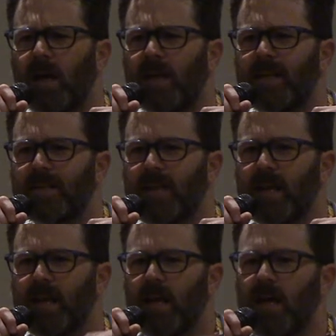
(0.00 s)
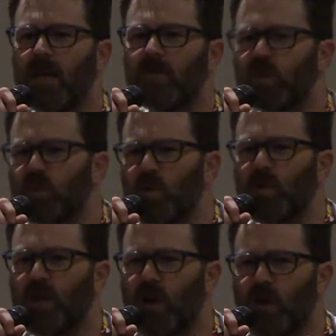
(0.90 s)
And he's like, yeah, I was just
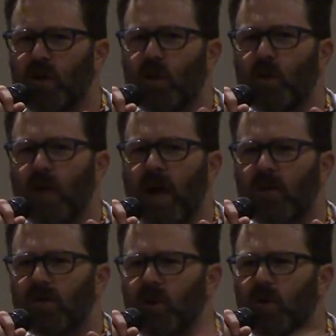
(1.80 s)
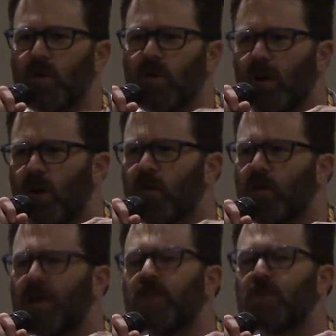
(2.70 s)
wondering, uh, you know, who handles all your, uh,
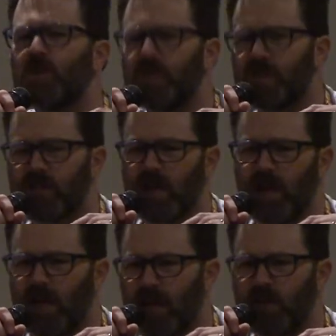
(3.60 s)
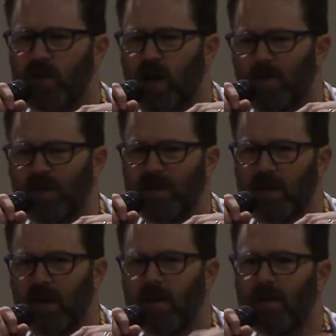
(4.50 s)
your insurance at your company
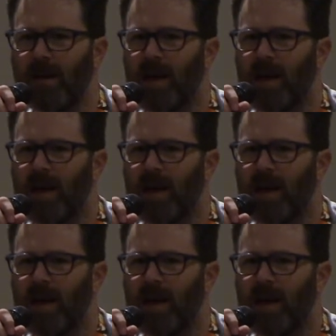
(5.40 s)
there?